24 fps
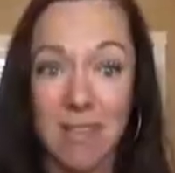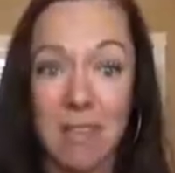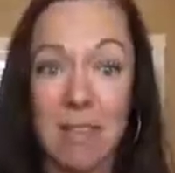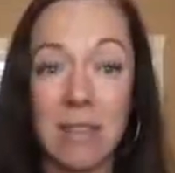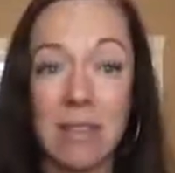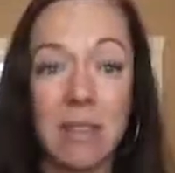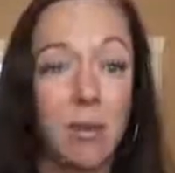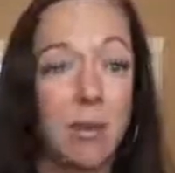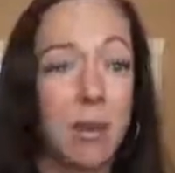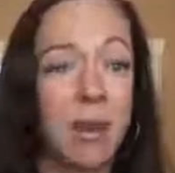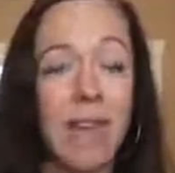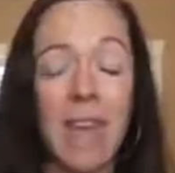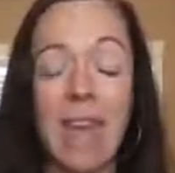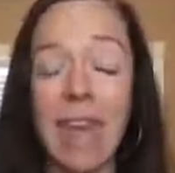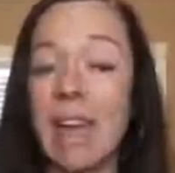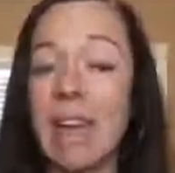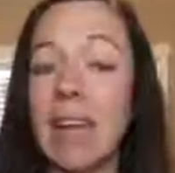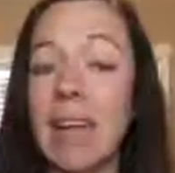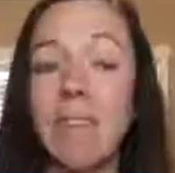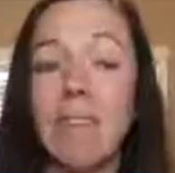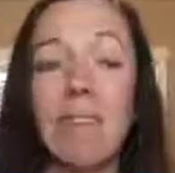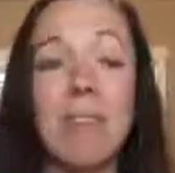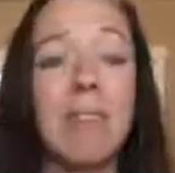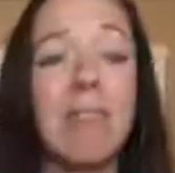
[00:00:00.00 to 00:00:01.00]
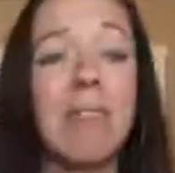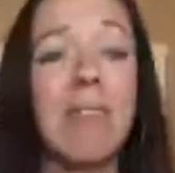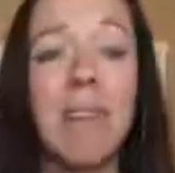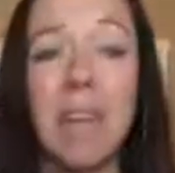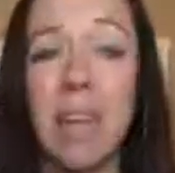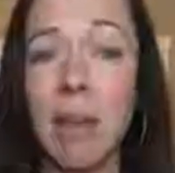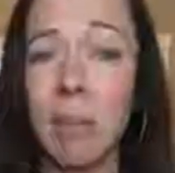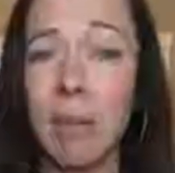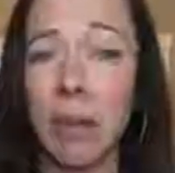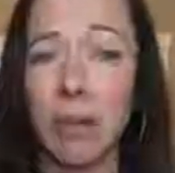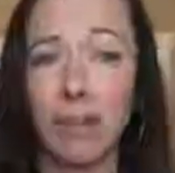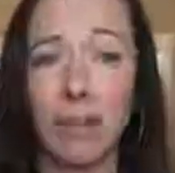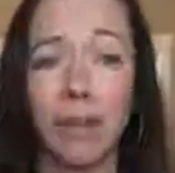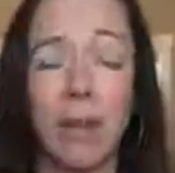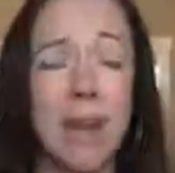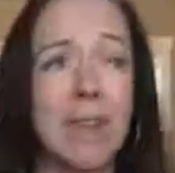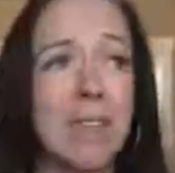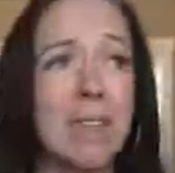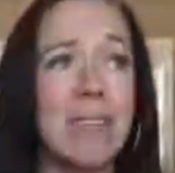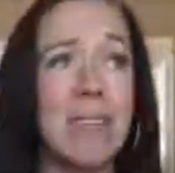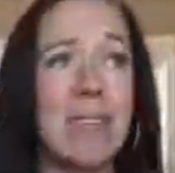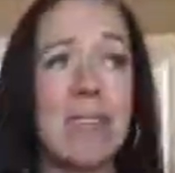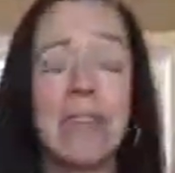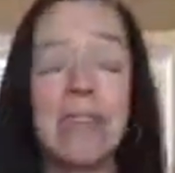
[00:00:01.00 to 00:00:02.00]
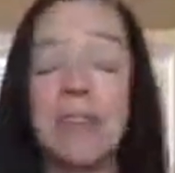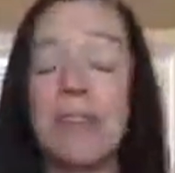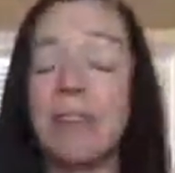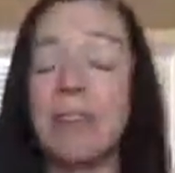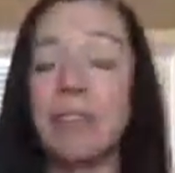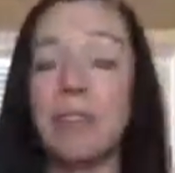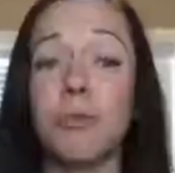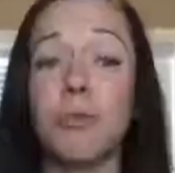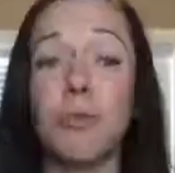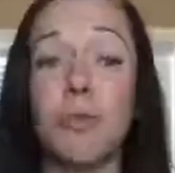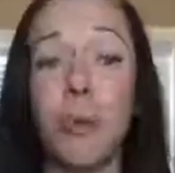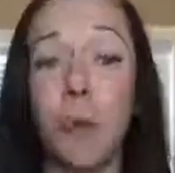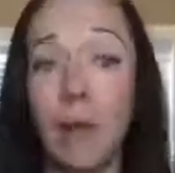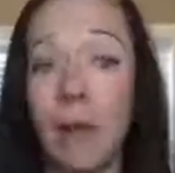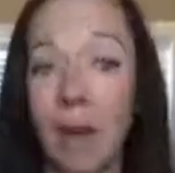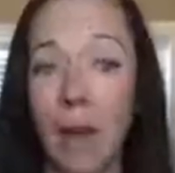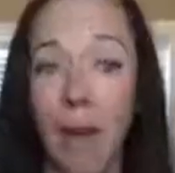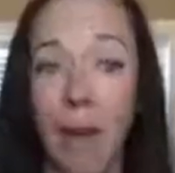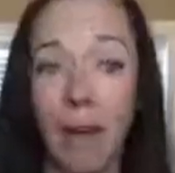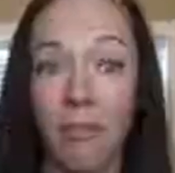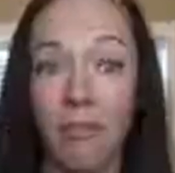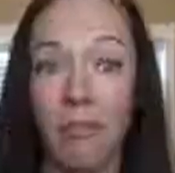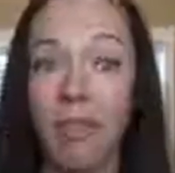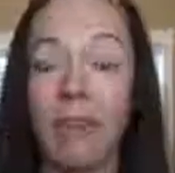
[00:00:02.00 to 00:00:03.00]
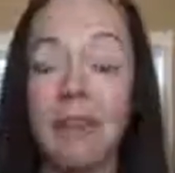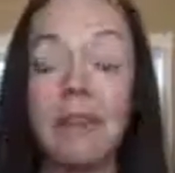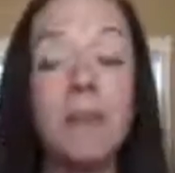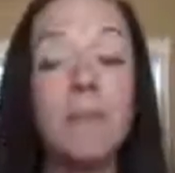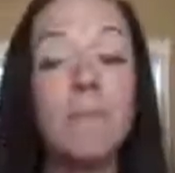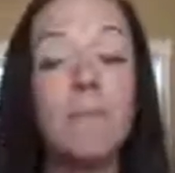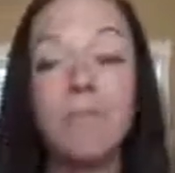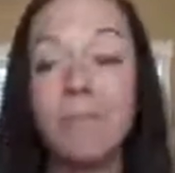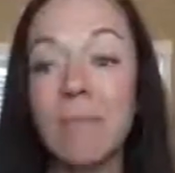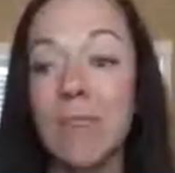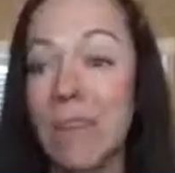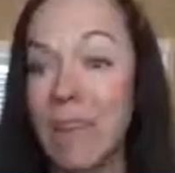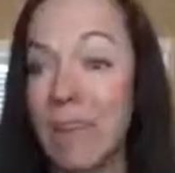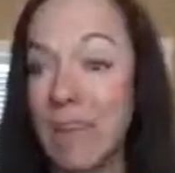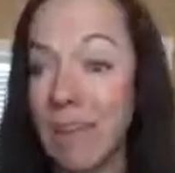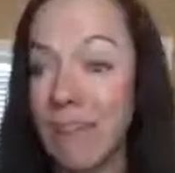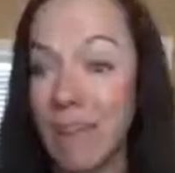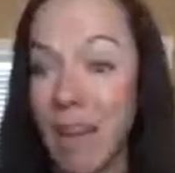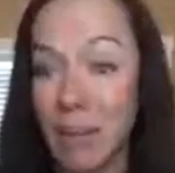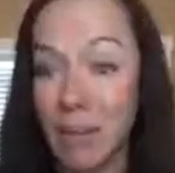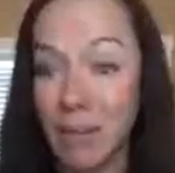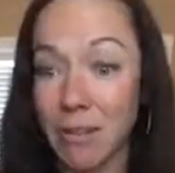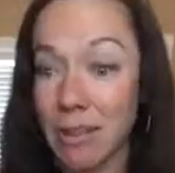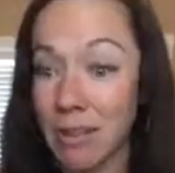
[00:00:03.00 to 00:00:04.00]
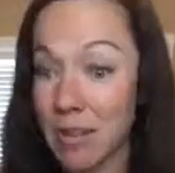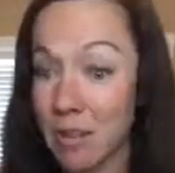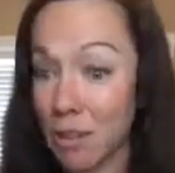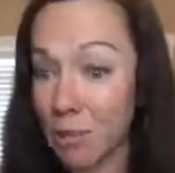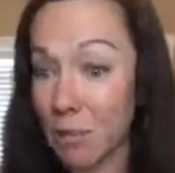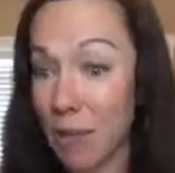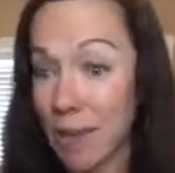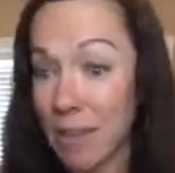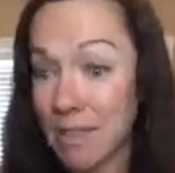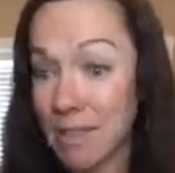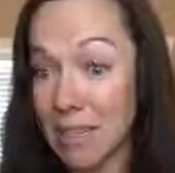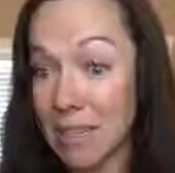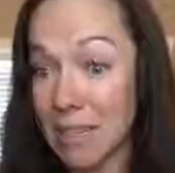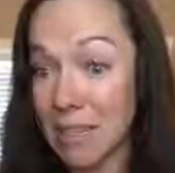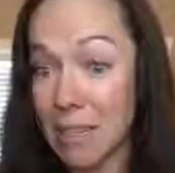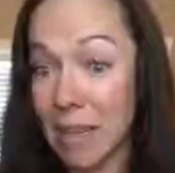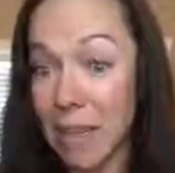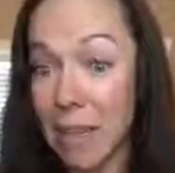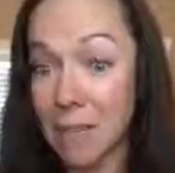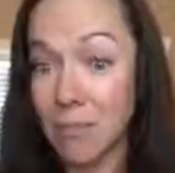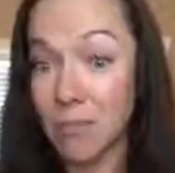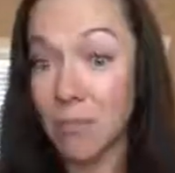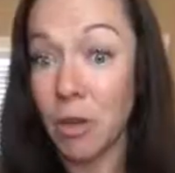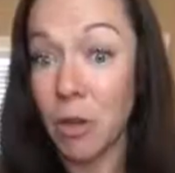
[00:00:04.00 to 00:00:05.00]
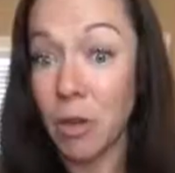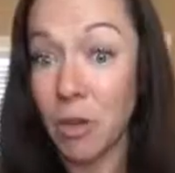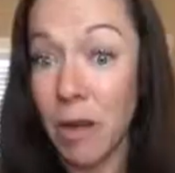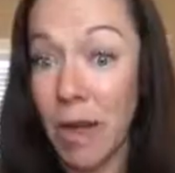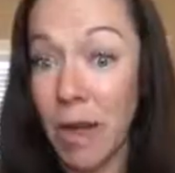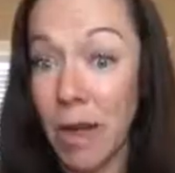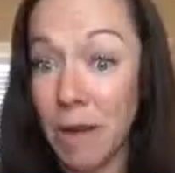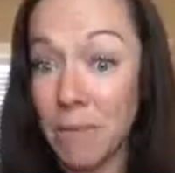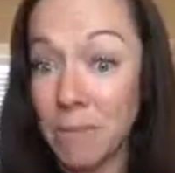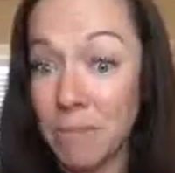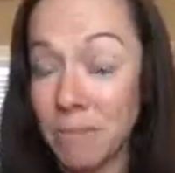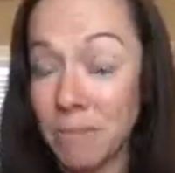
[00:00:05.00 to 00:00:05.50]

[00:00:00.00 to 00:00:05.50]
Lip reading: And so it can't even think about trying to ward off any viruses or bacteria, okay?